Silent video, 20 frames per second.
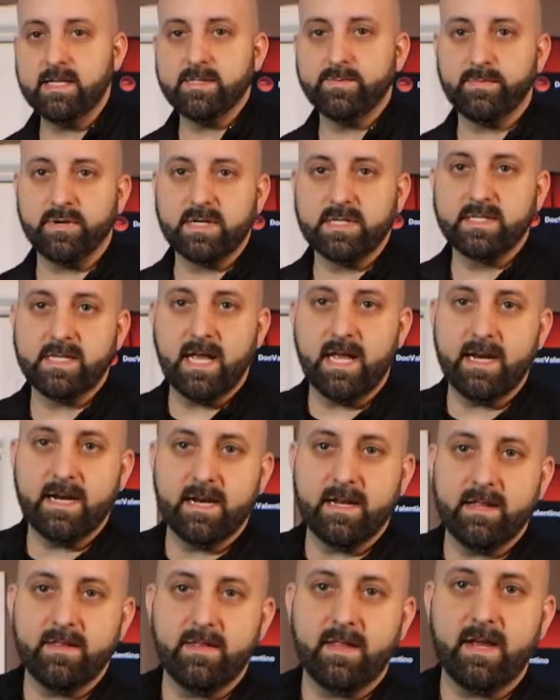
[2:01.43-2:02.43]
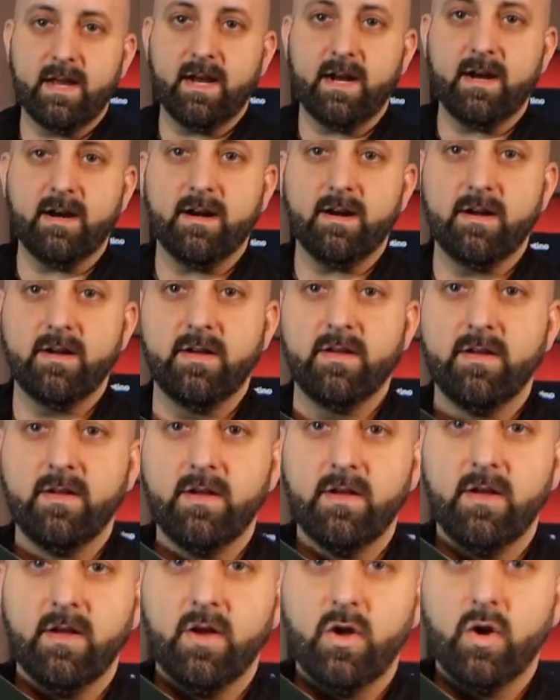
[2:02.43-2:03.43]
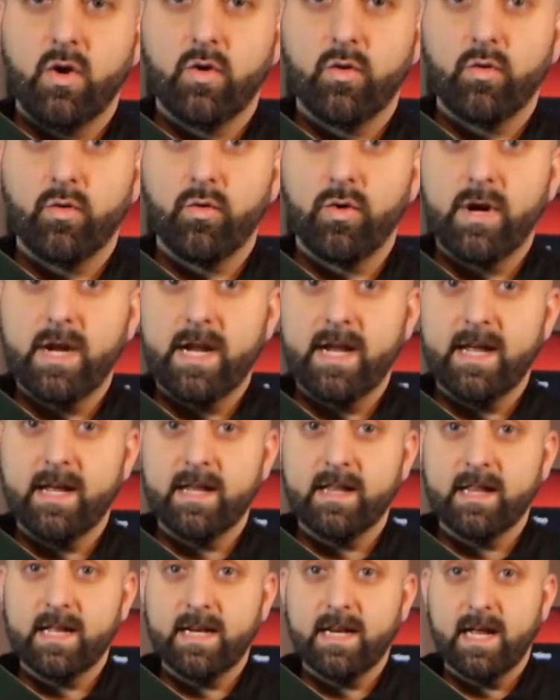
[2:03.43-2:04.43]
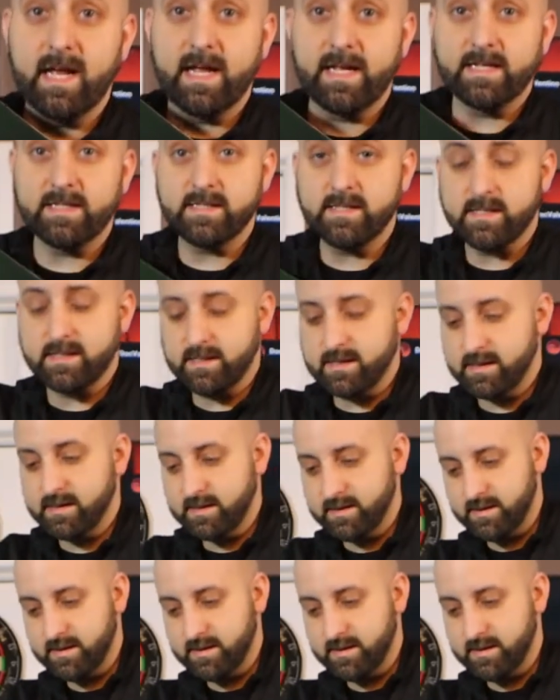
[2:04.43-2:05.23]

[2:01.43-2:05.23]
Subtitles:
is presented in there really nice.